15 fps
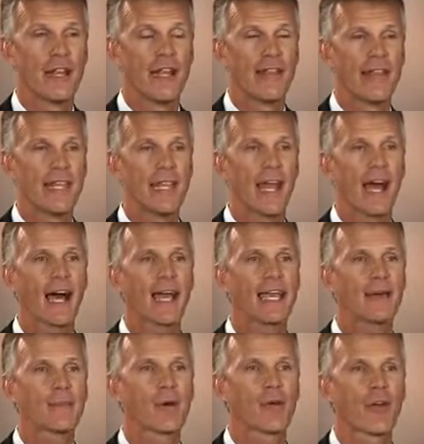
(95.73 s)
The
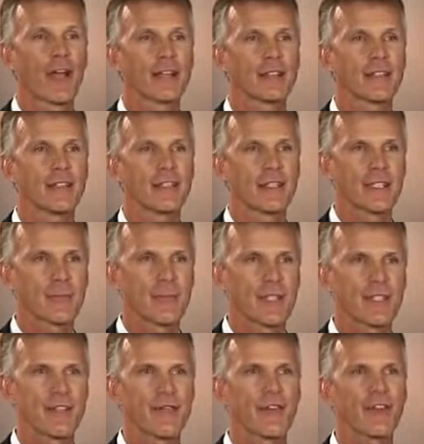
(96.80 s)
IMRS is
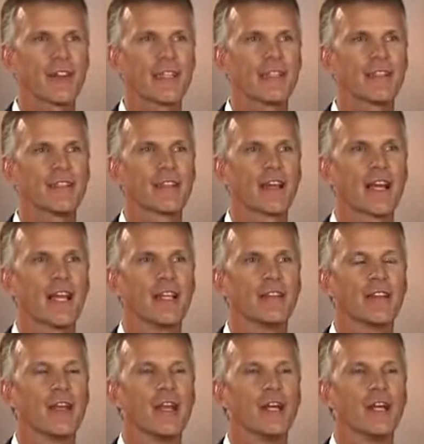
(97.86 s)
specifically designed